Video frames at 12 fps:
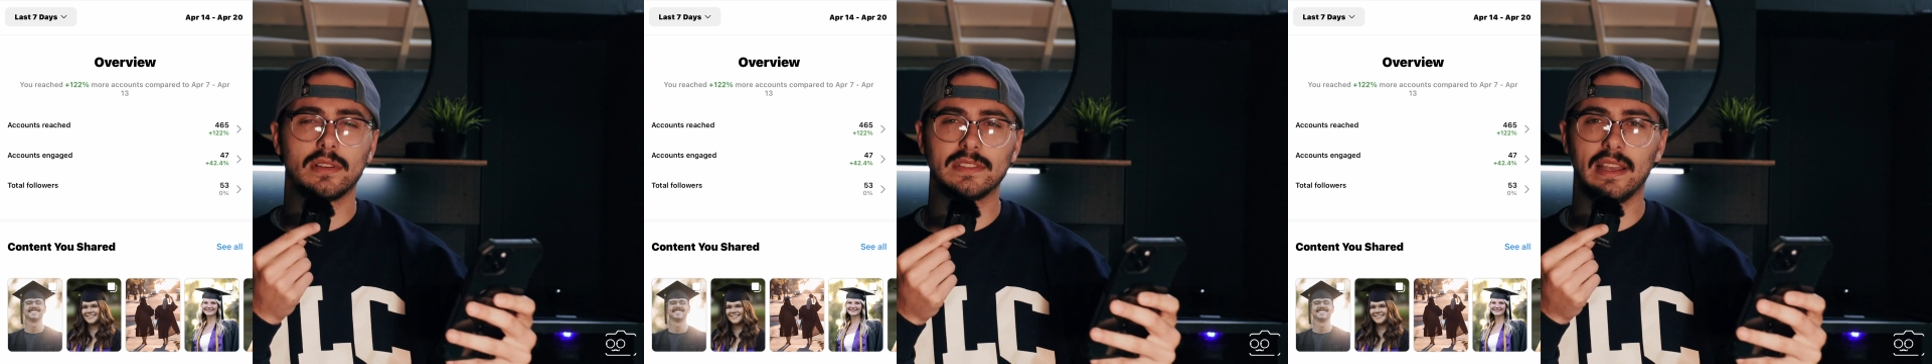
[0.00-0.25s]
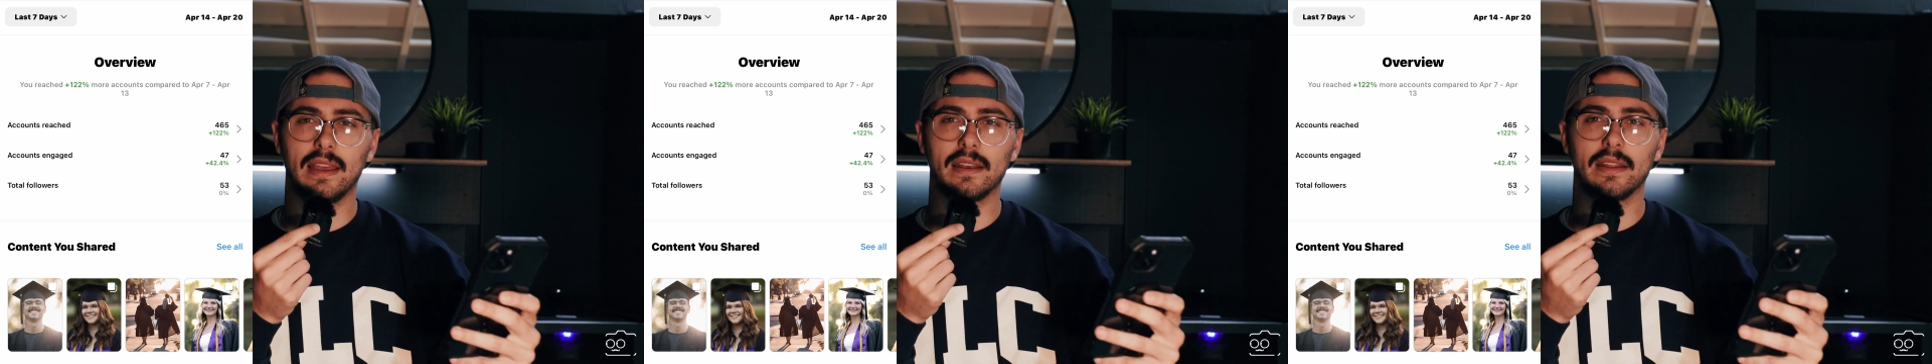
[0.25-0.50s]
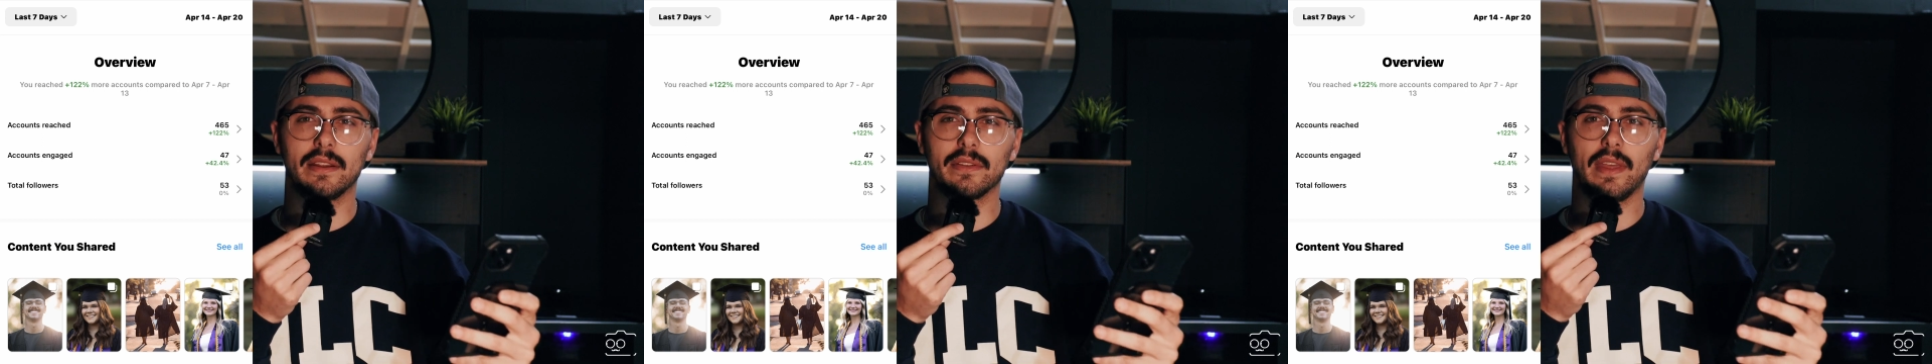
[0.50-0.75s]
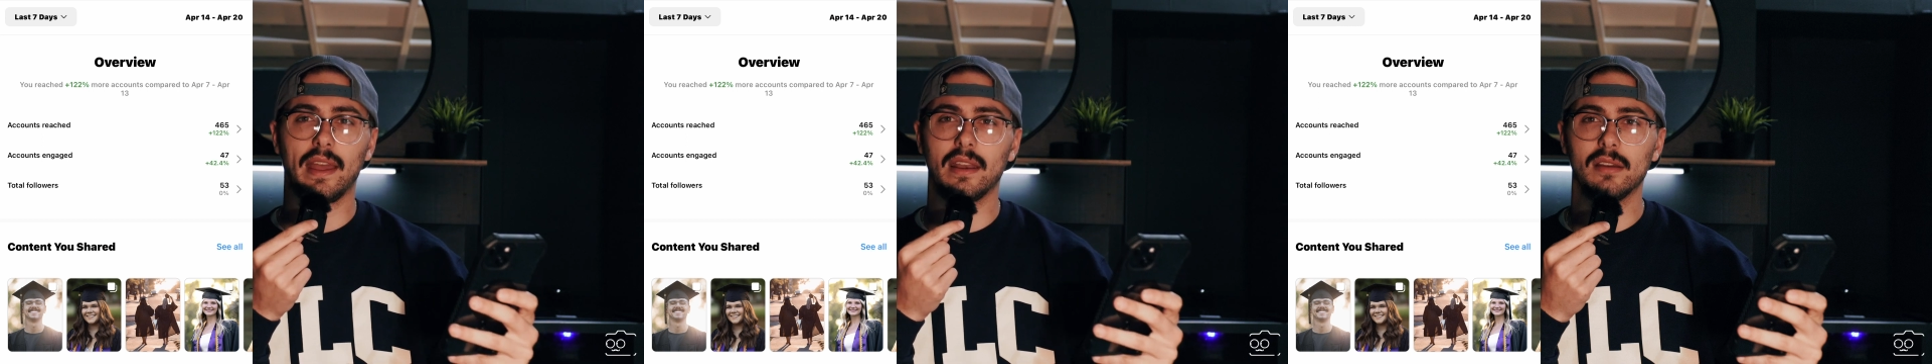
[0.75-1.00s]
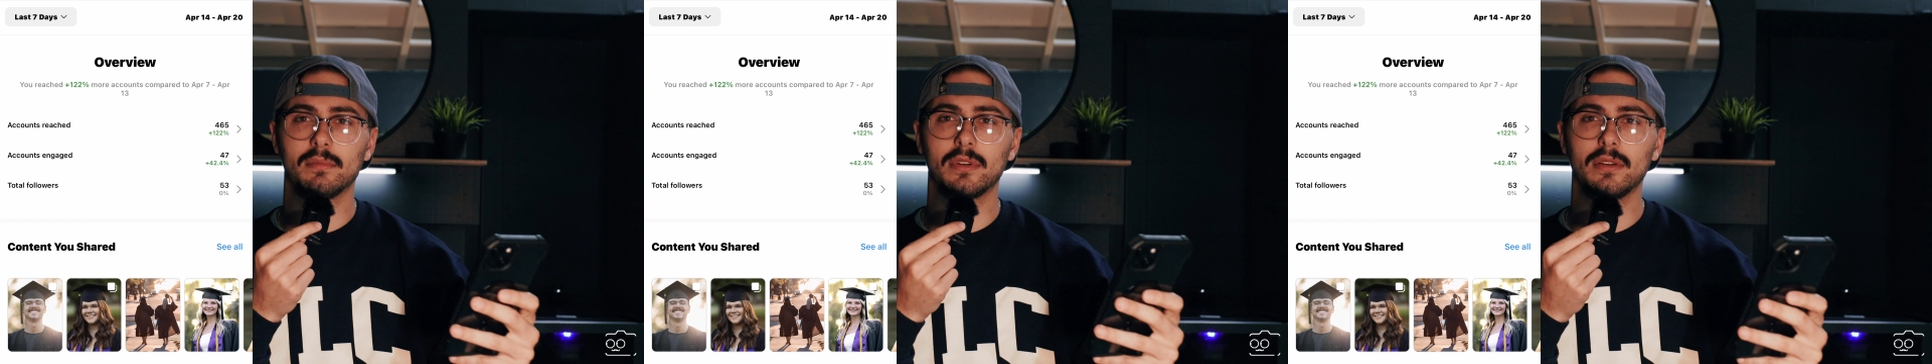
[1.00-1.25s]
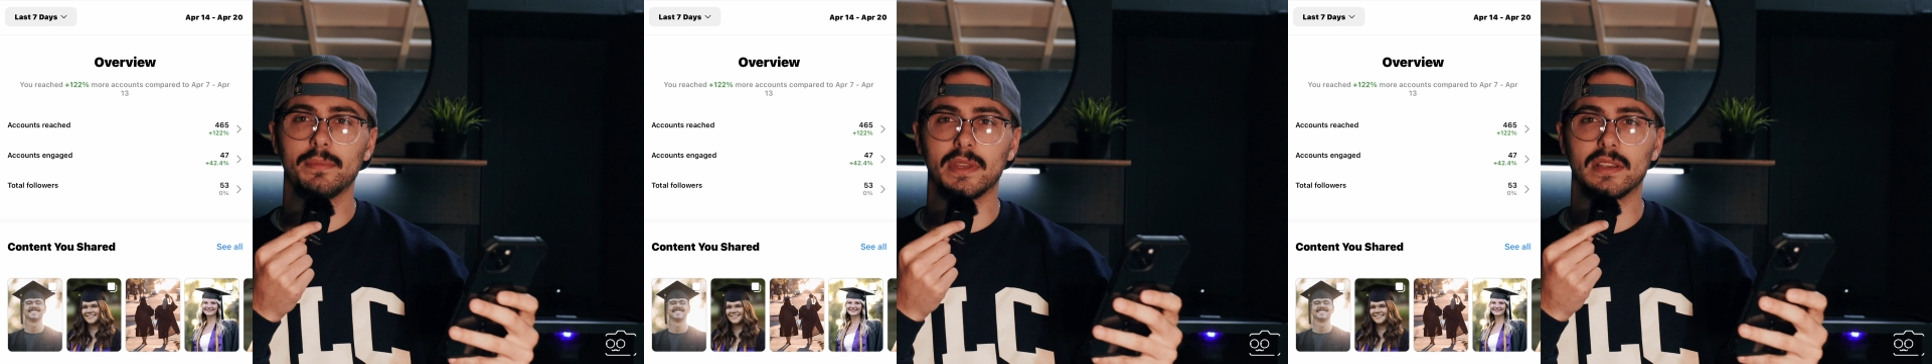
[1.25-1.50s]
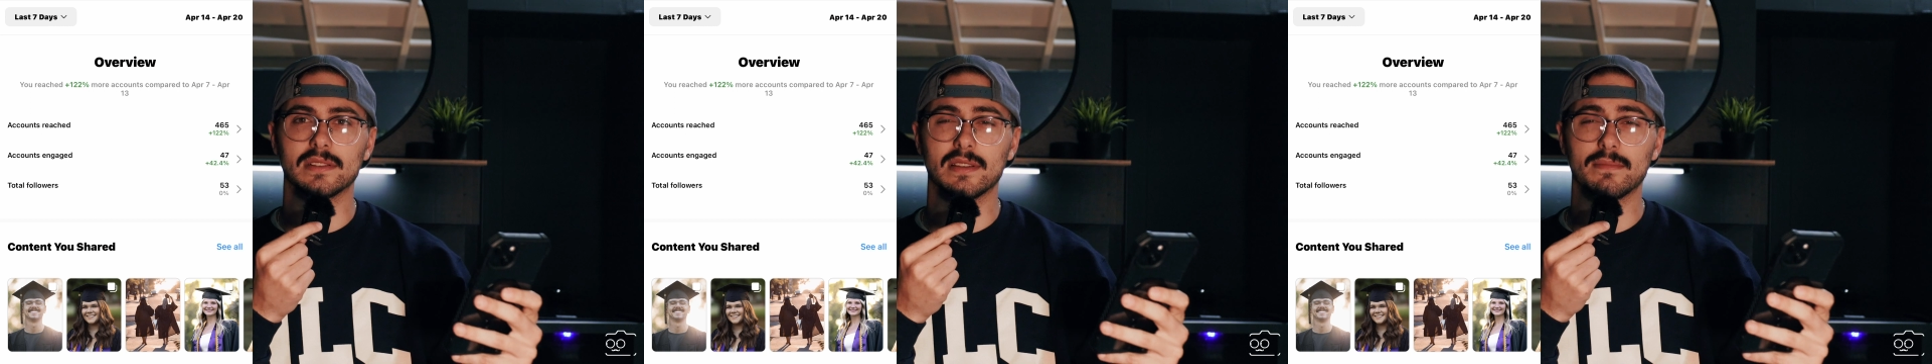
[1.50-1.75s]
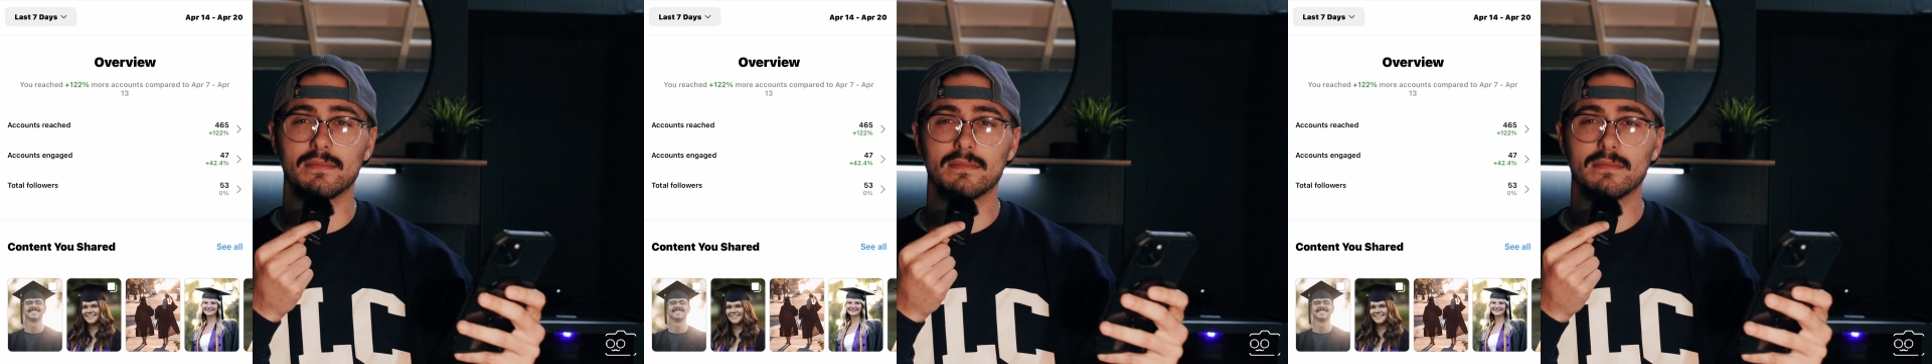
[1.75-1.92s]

sad to hear that number because